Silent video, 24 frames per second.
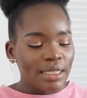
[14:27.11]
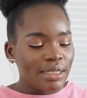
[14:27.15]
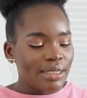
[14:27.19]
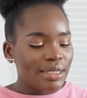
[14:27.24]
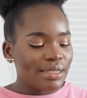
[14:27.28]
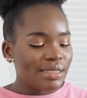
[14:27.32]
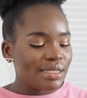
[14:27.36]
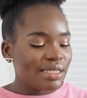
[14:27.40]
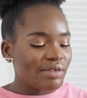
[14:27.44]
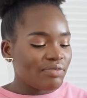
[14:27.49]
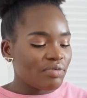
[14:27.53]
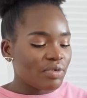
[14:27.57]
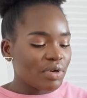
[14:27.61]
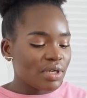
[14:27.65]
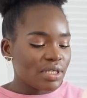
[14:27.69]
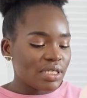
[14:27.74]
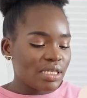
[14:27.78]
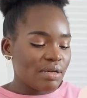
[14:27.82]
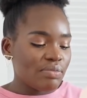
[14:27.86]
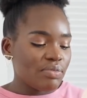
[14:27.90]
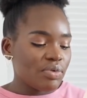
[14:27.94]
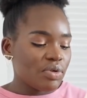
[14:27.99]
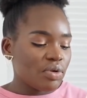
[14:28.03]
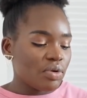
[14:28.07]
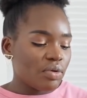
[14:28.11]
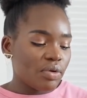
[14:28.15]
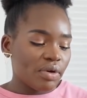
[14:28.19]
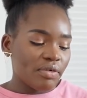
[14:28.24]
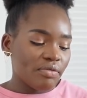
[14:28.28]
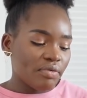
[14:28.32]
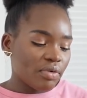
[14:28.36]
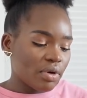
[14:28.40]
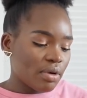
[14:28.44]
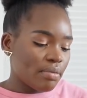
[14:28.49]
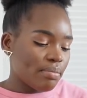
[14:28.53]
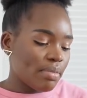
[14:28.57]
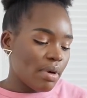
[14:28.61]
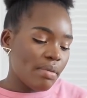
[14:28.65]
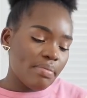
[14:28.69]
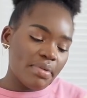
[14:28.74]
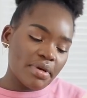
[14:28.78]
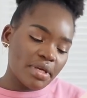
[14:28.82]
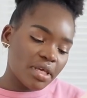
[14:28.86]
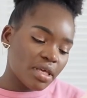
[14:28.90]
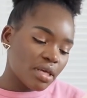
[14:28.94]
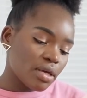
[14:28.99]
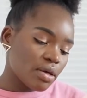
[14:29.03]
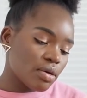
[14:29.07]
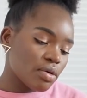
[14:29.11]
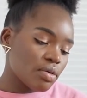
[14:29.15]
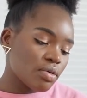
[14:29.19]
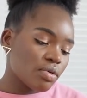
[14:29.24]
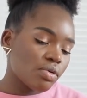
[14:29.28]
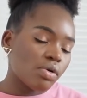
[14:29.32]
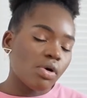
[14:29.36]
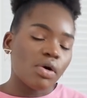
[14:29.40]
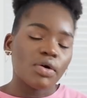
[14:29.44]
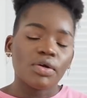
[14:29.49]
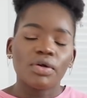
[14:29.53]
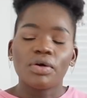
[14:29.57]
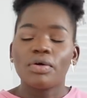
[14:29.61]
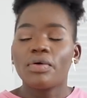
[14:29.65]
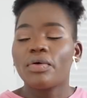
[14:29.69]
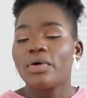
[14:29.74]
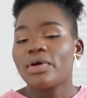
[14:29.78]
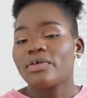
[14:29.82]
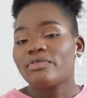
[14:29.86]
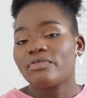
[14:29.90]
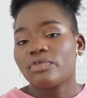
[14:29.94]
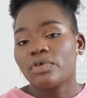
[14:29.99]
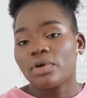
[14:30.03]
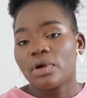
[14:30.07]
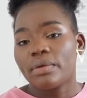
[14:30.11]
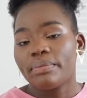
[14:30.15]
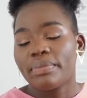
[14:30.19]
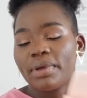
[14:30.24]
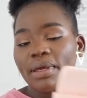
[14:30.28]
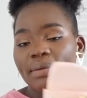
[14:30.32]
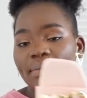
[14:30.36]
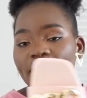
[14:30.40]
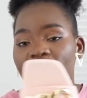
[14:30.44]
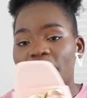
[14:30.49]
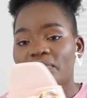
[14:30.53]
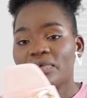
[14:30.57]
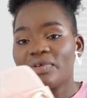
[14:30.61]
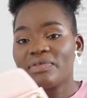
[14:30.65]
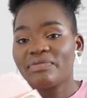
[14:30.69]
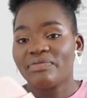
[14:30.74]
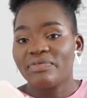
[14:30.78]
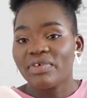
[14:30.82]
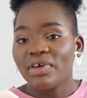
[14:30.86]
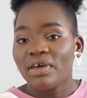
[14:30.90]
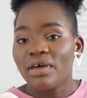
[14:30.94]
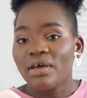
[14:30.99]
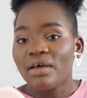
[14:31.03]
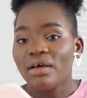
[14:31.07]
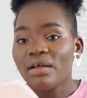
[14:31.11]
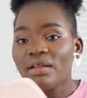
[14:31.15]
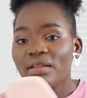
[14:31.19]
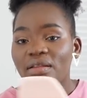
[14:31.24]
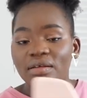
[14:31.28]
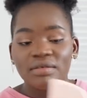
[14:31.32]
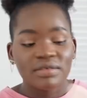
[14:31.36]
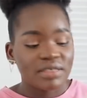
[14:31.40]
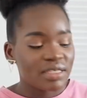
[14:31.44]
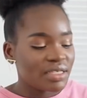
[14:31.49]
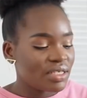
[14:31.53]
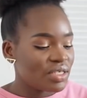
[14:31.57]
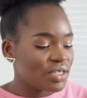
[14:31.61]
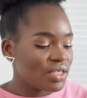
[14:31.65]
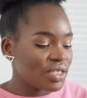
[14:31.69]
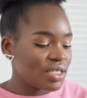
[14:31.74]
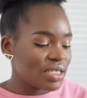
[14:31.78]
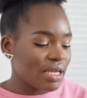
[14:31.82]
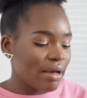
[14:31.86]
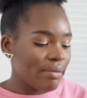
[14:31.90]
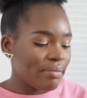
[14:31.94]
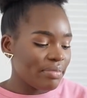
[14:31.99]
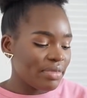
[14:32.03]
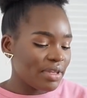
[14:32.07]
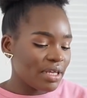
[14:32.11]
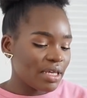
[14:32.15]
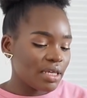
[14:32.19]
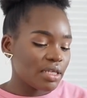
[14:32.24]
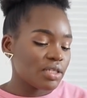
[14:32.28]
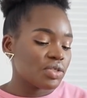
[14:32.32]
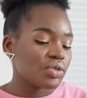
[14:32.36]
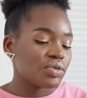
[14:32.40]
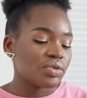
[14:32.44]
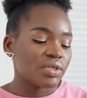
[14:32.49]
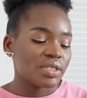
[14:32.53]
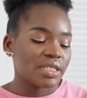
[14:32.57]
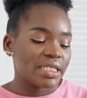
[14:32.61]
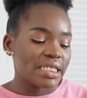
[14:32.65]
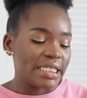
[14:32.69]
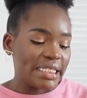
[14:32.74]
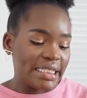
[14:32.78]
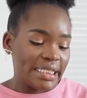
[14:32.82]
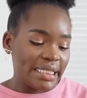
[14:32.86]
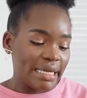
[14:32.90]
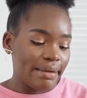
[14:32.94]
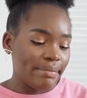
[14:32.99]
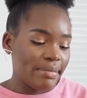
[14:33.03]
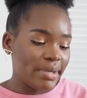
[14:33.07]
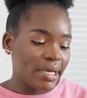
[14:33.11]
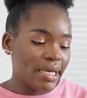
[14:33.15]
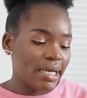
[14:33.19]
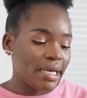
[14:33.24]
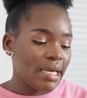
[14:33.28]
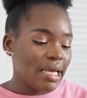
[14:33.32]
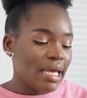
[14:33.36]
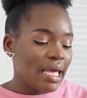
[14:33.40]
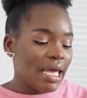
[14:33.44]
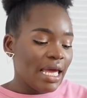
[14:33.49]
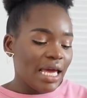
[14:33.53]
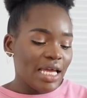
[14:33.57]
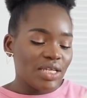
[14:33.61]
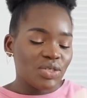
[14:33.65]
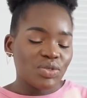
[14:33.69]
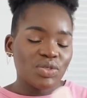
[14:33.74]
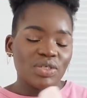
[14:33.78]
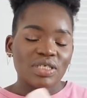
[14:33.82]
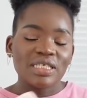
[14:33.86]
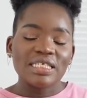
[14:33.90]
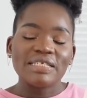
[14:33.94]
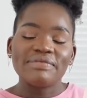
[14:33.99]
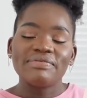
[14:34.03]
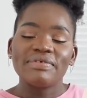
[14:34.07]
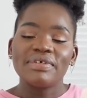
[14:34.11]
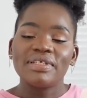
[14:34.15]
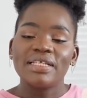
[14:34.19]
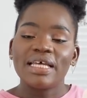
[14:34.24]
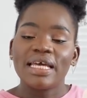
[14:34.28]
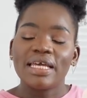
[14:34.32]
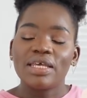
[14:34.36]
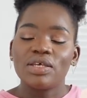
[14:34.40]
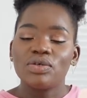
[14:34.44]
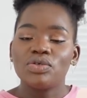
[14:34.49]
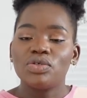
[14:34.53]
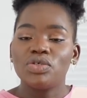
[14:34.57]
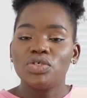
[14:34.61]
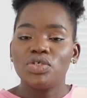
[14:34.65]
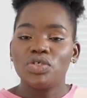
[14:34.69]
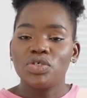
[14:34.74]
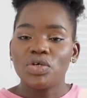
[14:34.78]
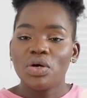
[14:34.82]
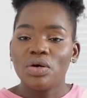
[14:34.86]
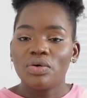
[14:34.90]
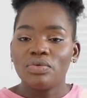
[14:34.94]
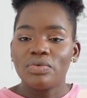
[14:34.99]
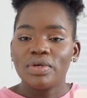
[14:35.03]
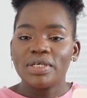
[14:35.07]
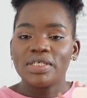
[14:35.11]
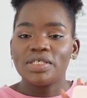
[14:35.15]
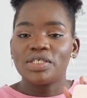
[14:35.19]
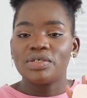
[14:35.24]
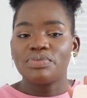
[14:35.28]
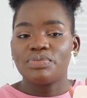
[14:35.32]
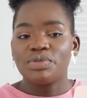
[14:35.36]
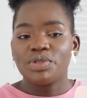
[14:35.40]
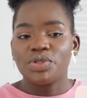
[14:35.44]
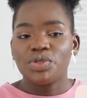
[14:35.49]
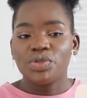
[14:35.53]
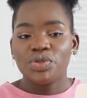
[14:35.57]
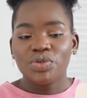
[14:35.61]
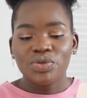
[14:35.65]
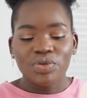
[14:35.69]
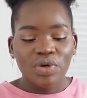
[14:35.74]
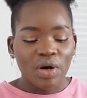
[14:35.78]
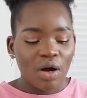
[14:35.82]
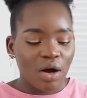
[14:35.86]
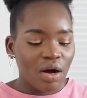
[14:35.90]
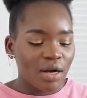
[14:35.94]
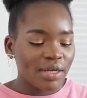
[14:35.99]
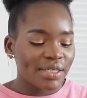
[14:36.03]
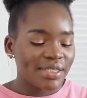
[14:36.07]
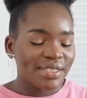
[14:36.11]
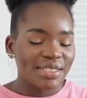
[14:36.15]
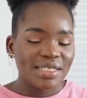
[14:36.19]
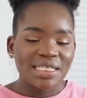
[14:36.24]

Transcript: Let's say, for example, you're going for a barbecue, or you're going for a baby reveal, or it's just something during this summer, and you just feel like you don't want to be too hot.